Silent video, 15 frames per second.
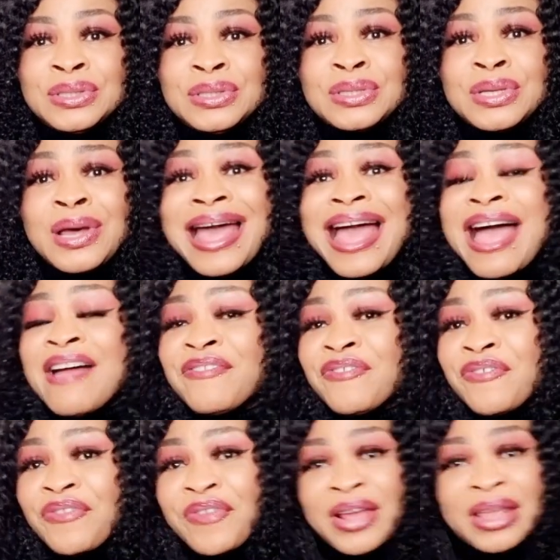So
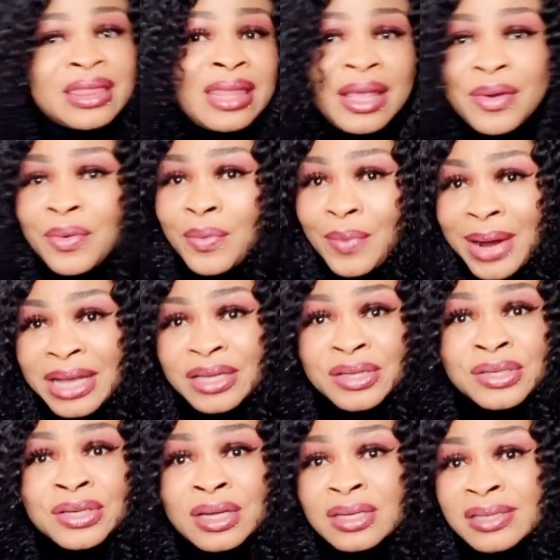everything went
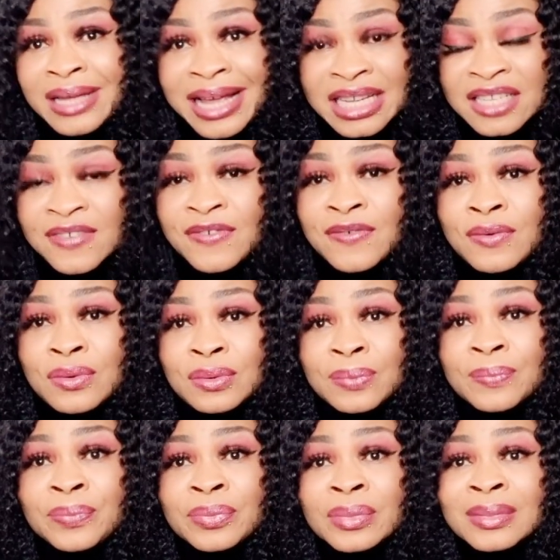successful.
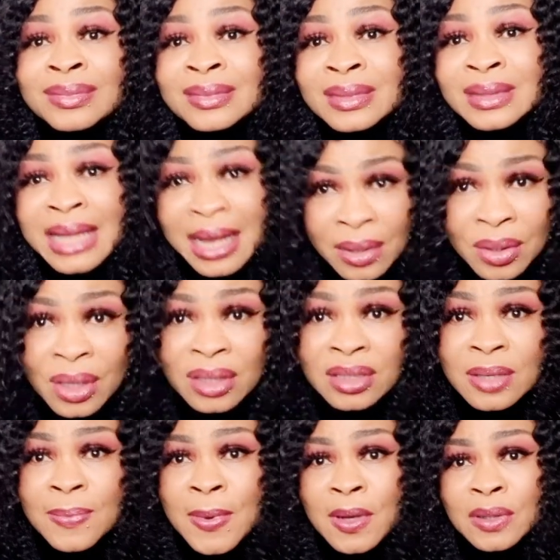Thank God
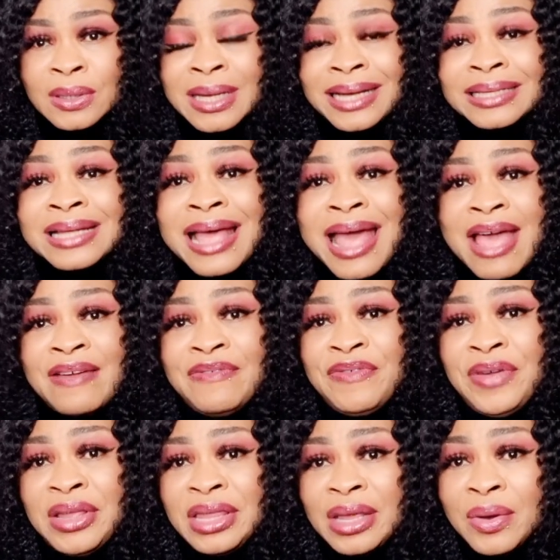about that.
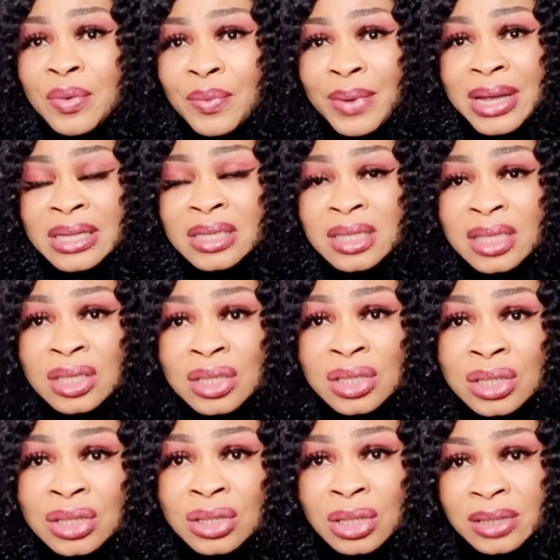Everything went
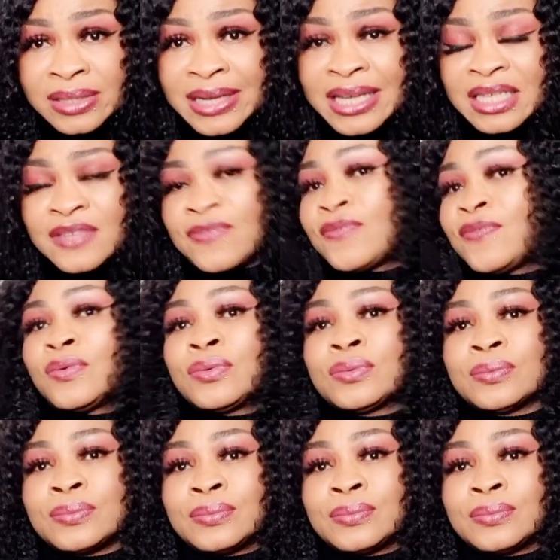successful.